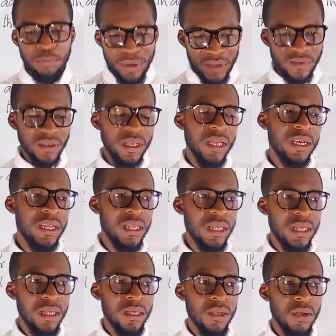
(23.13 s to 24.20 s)

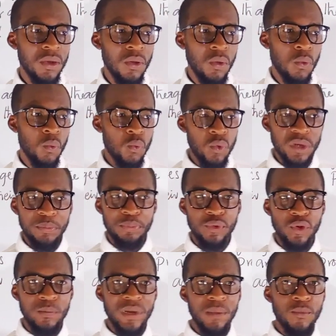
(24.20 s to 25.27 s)
Basically, word
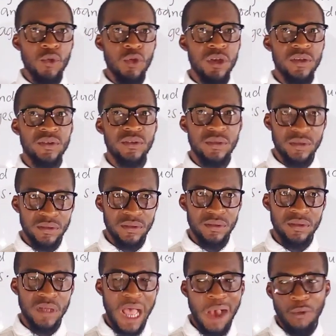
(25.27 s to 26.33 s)
problem
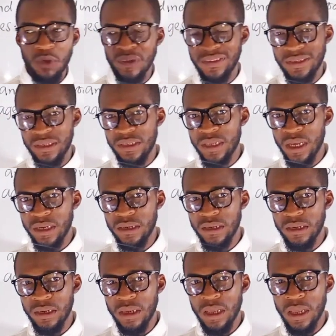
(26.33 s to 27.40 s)
questions are considered
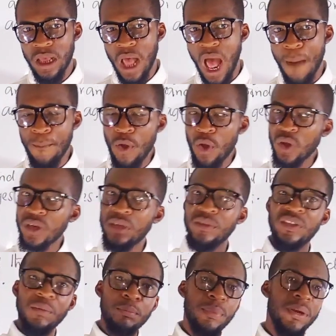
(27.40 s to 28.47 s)
among
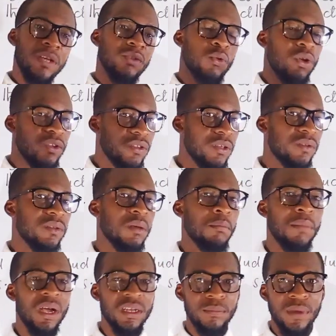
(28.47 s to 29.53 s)
the simplest questions
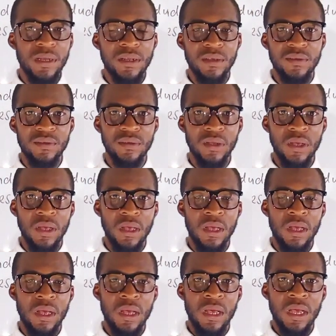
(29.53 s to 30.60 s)
in mathematics.
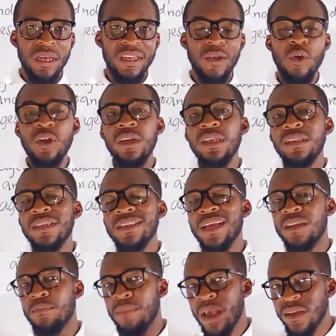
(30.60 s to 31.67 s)
The only thing
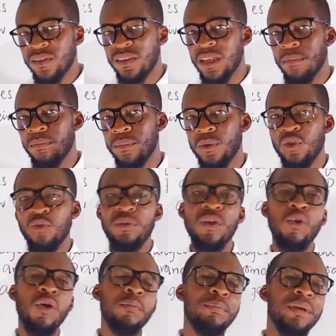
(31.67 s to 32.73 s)
that makes them to
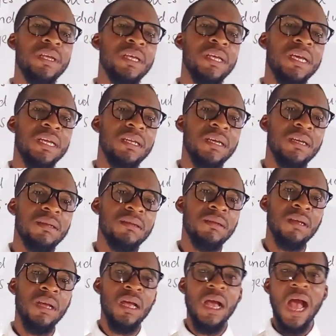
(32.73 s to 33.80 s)
be complicated
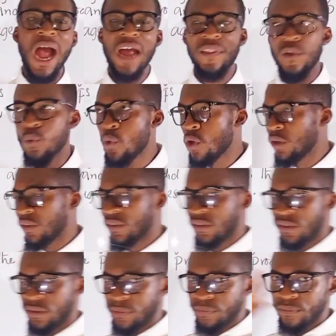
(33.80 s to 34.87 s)
are the
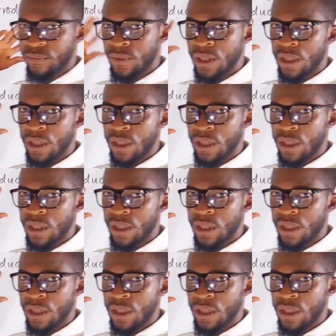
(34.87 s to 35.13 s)
words.